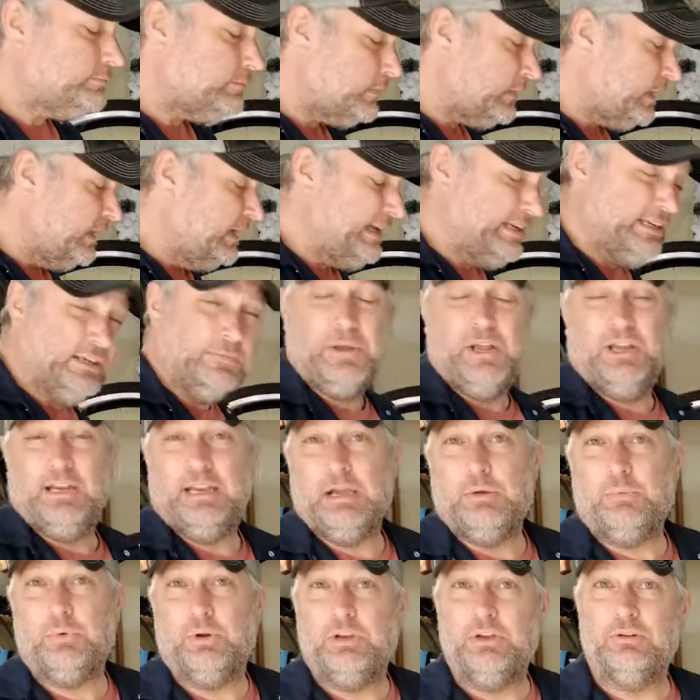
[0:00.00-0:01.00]
And
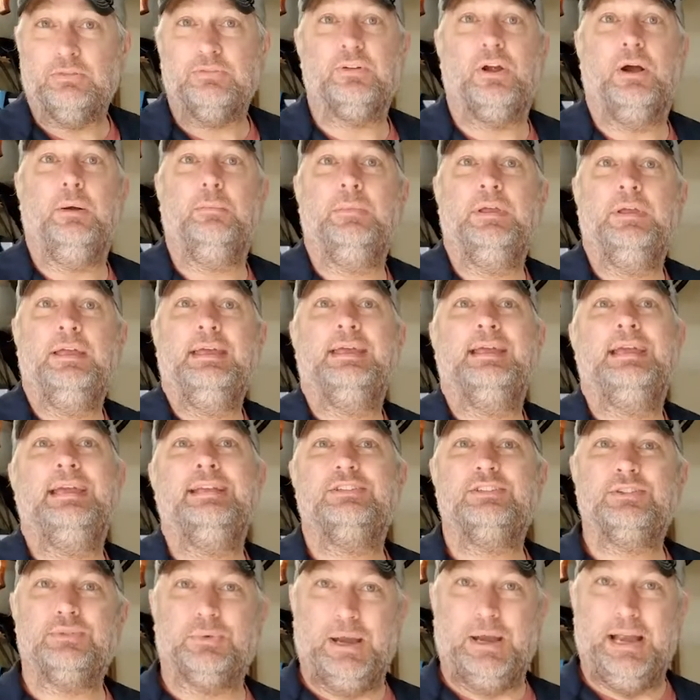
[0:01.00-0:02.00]
depending on where you're from,
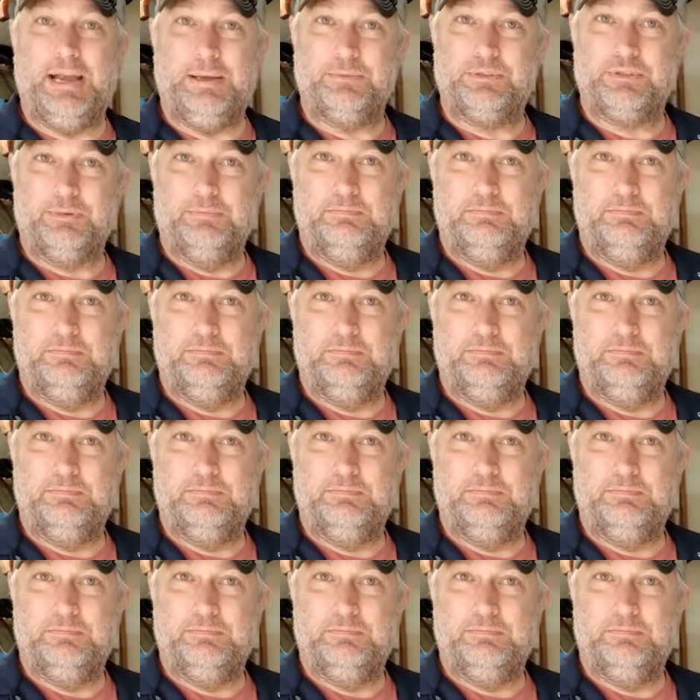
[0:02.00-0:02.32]
it's grams.